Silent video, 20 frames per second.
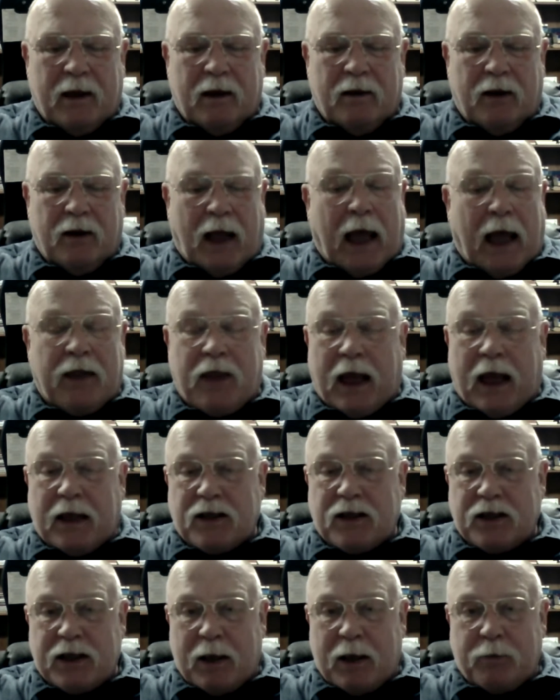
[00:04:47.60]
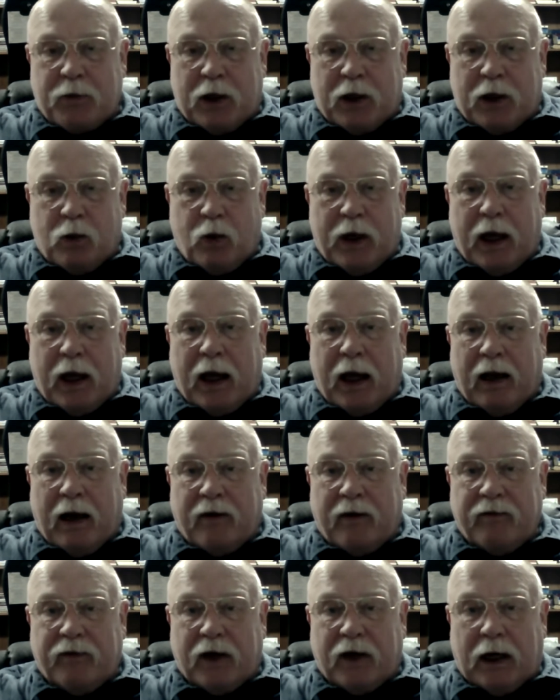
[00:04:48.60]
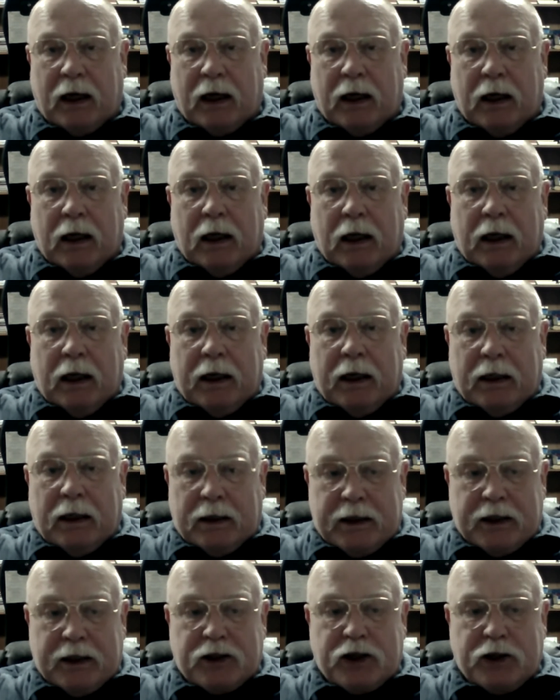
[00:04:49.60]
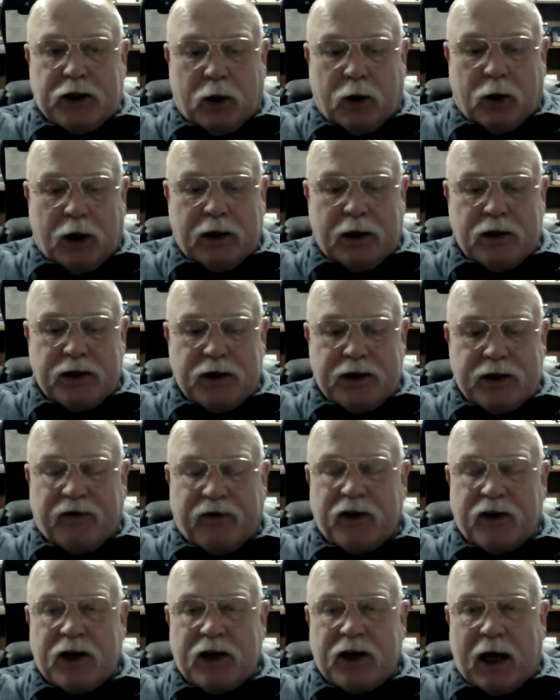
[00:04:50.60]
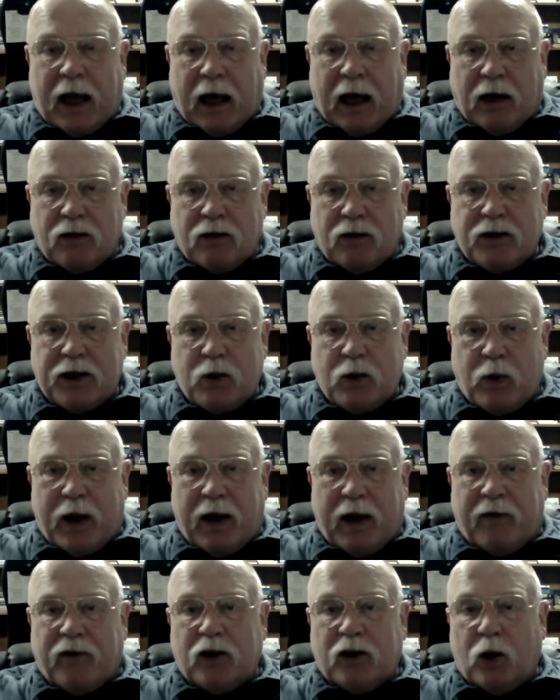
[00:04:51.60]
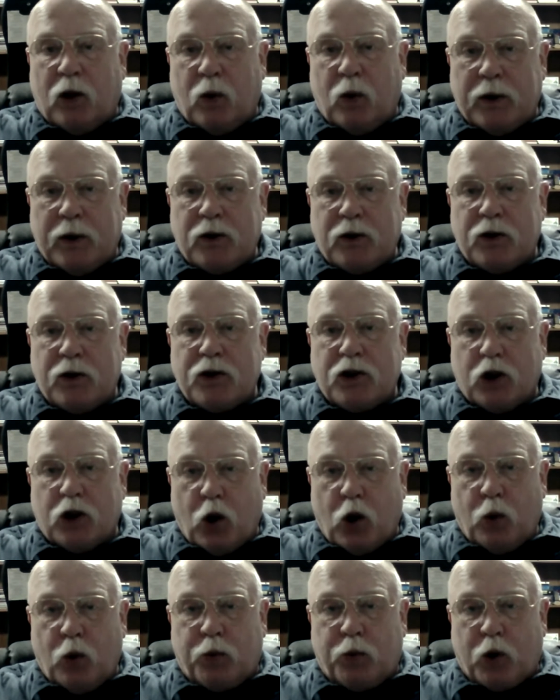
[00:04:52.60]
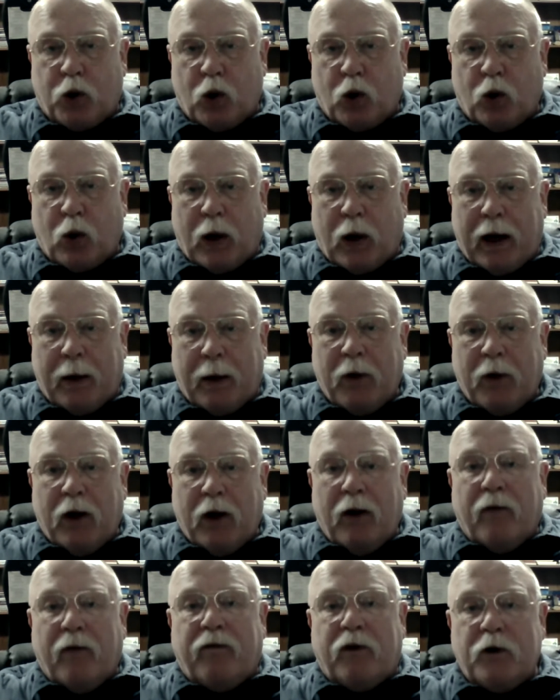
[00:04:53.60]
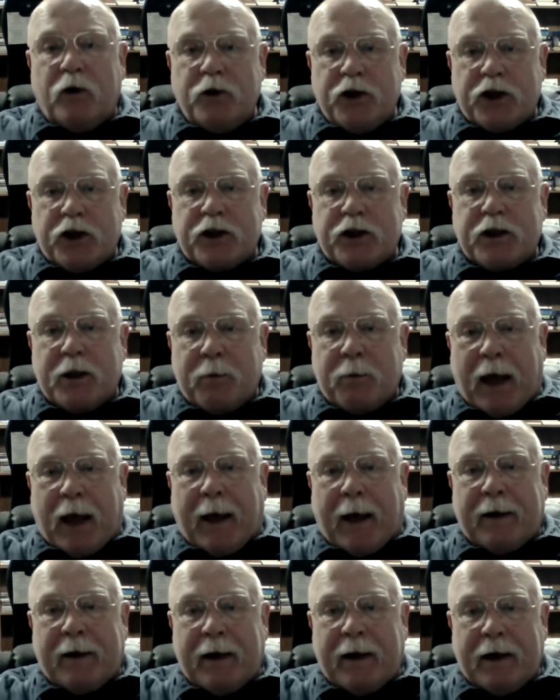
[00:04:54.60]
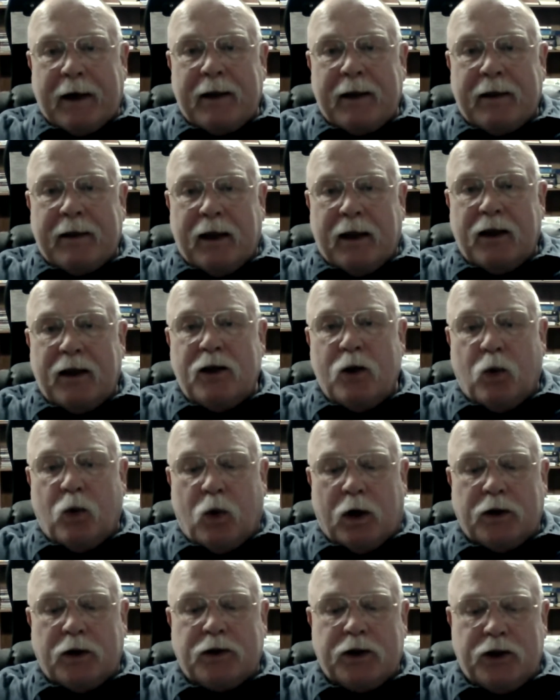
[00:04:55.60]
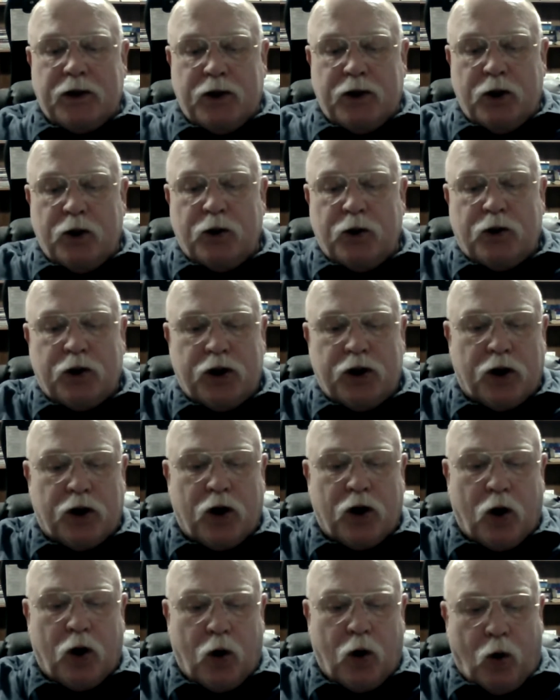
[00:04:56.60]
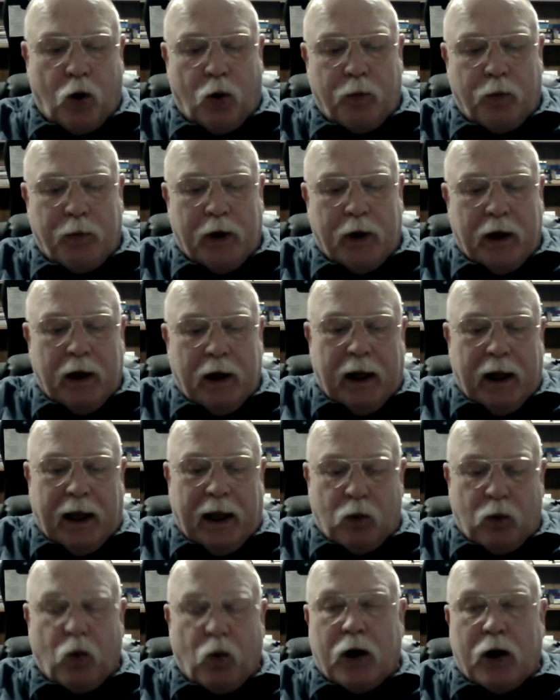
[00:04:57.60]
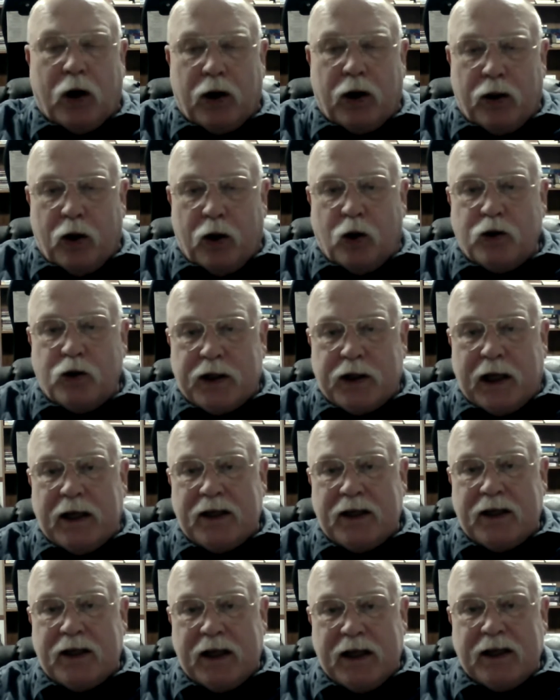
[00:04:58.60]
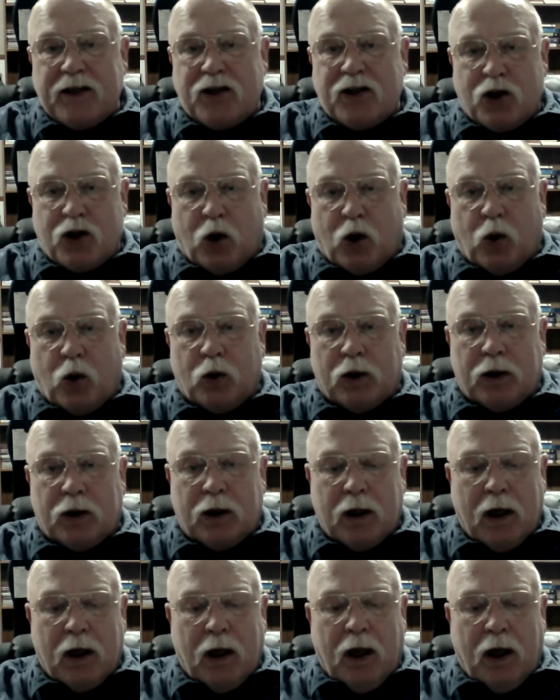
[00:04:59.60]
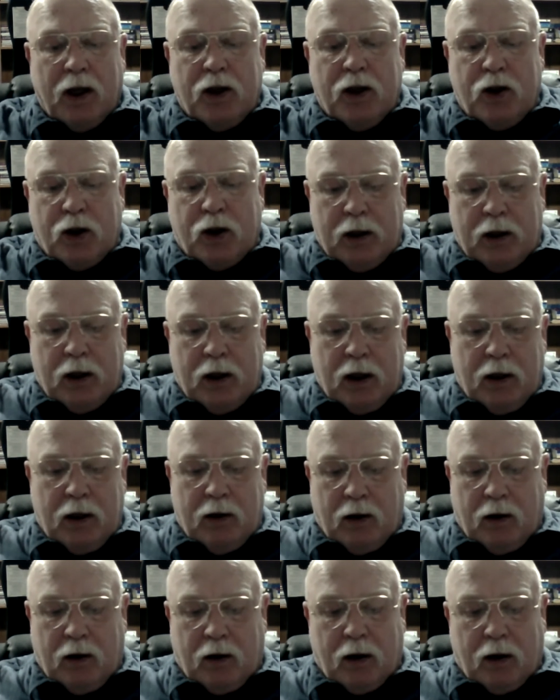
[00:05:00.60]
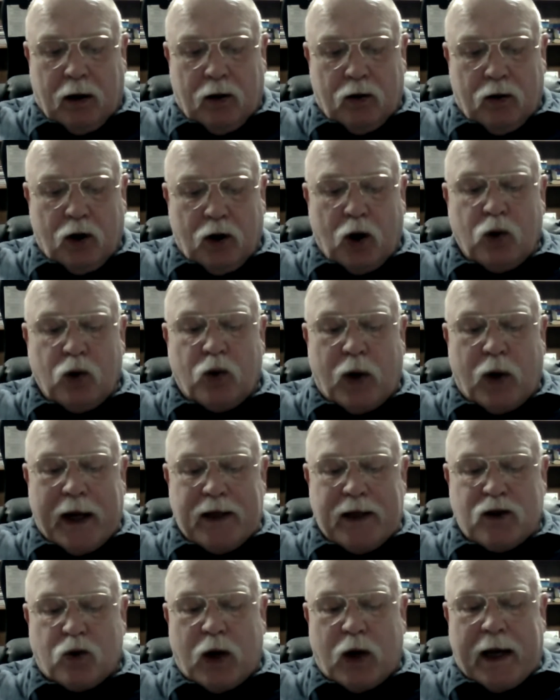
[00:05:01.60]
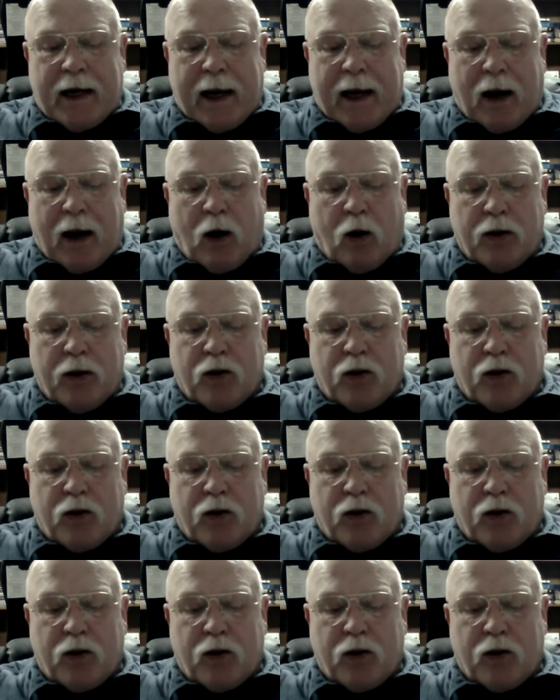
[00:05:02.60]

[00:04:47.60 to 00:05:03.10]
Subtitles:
and that's something we have. In addition to our energy efficient housing, we have a low interest loan program for just about anything you want to do to your home. And one of those things is solar. You can our loan rates right now are